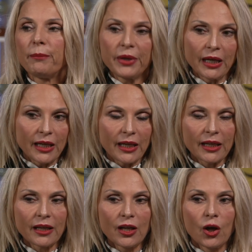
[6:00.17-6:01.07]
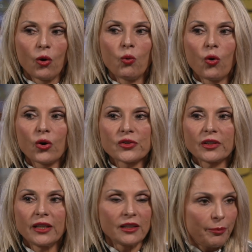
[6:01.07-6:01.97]
billing, was
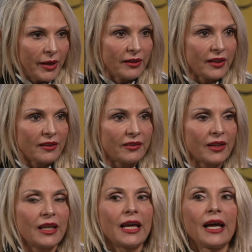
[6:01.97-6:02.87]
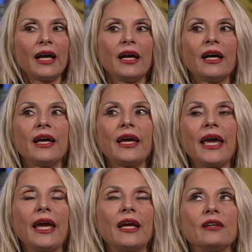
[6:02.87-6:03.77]
independent
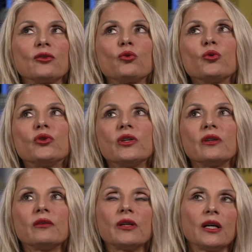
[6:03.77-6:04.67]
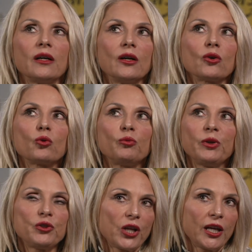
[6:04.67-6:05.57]
and could could be
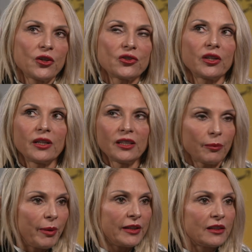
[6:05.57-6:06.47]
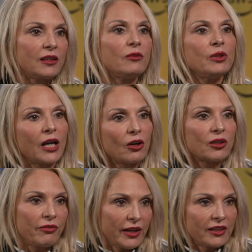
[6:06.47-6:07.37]
changed independently without
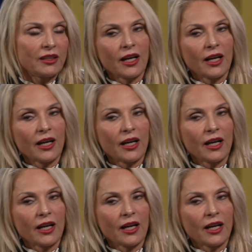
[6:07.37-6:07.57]
affecting